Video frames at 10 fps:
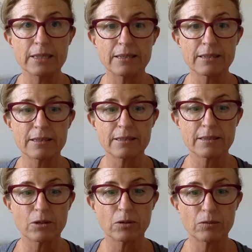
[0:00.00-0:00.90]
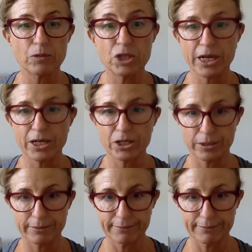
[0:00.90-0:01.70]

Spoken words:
this rejection?